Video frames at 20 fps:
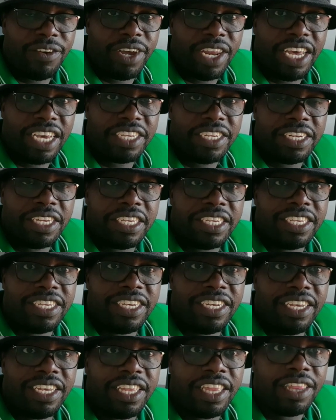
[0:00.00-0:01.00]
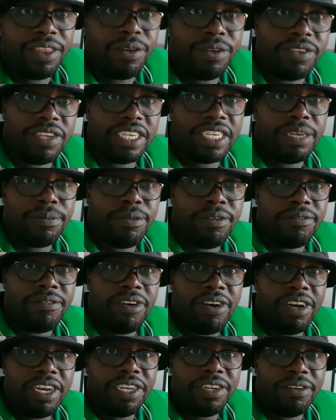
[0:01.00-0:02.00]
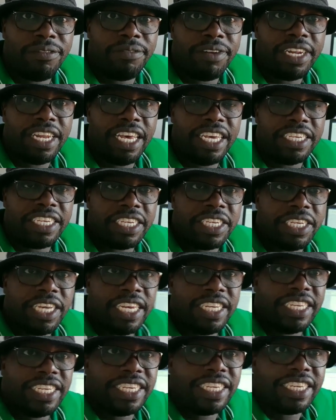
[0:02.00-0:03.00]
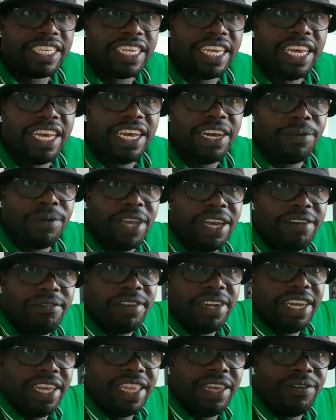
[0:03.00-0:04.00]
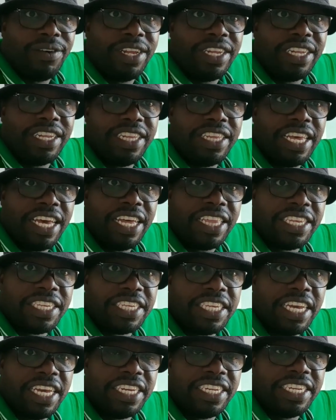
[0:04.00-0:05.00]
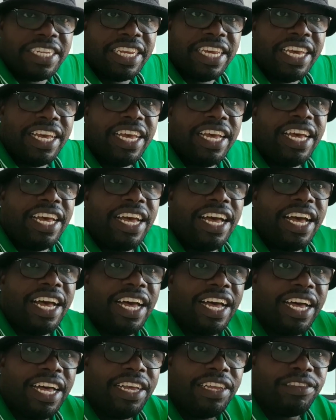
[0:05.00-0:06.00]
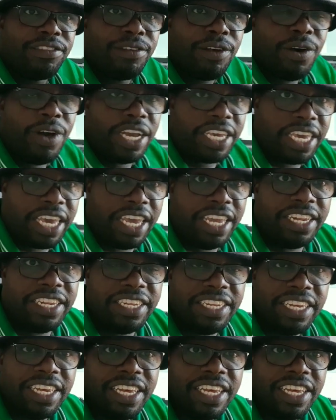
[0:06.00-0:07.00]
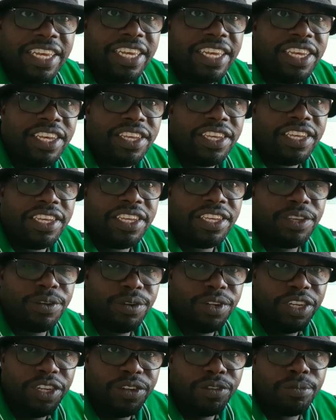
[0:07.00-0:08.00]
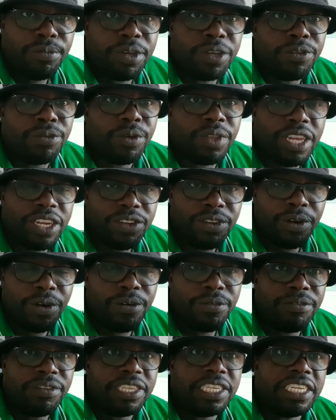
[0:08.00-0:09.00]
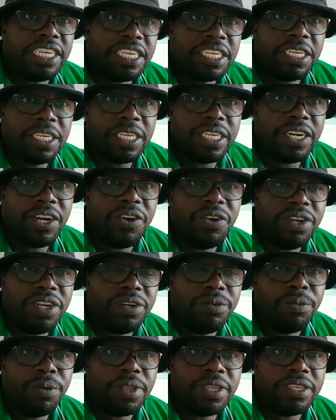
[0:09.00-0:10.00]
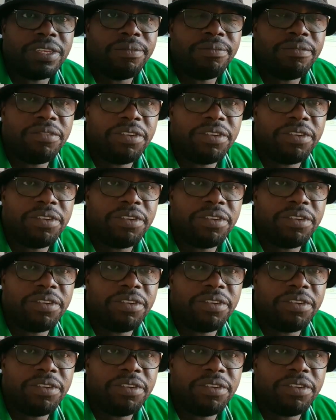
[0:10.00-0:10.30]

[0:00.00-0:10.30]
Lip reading: there, you can actually see those are some of our, you know, fertilizer charts. We have another one the other side. So again, you need to make sure that your office is actually surrounded with